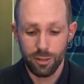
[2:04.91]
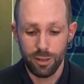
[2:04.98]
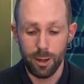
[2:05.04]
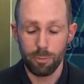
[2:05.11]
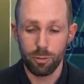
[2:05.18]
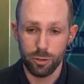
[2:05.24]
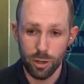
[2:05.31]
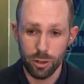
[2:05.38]

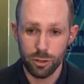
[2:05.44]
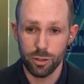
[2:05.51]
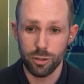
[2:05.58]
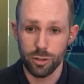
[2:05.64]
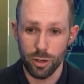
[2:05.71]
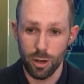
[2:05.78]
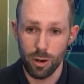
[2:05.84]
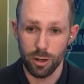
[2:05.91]
their
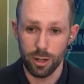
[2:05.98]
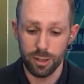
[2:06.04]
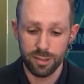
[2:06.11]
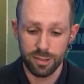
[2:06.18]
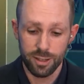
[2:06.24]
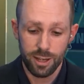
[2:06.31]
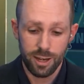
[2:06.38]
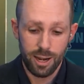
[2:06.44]
production
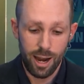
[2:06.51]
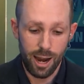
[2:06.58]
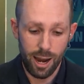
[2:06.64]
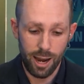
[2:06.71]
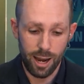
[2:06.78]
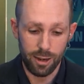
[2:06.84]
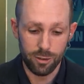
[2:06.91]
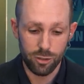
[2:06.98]
targets
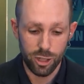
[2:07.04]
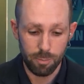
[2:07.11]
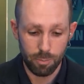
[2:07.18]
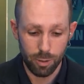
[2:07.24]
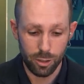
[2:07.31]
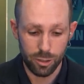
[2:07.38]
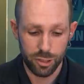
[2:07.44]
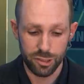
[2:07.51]
and
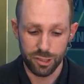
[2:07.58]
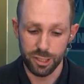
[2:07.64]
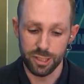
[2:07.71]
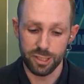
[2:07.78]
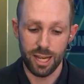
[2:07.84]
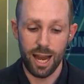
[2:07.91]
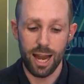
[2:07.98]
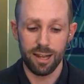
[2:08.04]
chip
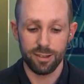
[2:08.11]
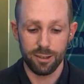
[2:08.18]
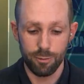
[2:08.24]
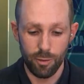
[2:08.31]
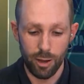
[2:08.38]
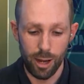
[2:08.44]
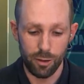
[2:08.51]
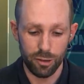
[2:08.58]
purchases as
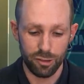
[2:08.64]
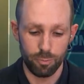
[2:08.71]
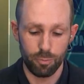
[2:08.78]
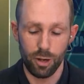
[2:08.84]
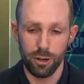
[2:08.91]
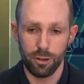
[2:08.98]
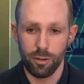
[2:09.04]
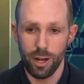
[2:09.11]
the virus
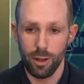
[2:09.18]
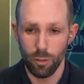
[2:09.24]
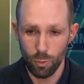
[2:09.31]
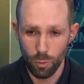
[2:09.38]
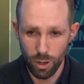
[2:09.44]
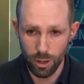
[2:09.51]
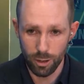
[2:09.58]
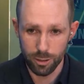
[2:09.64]
spread around
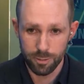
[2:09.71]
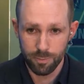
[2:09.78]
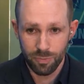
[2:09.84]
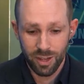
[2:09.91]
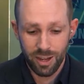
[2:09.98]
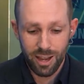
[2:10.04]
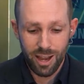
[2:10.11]
the world.